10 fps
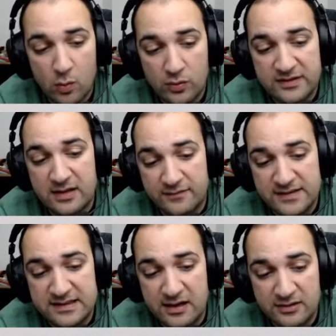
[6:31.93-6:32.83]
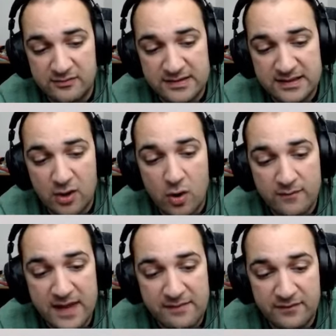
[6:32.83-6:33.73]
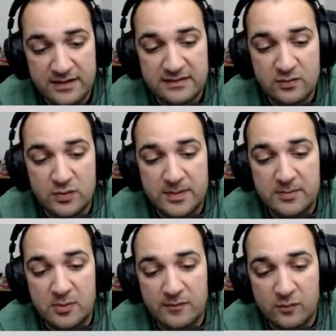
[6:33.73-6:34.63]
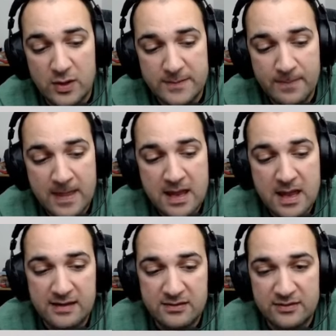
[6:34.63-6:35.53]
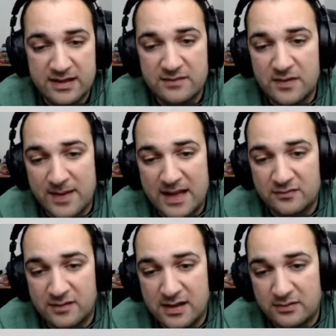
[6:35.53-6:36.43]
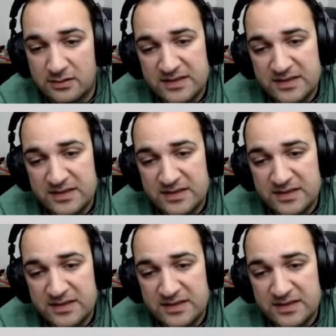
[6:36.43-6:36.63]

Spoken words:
or the toughness characteristic of that fighter to a minimum of 1 until the end of the battle round.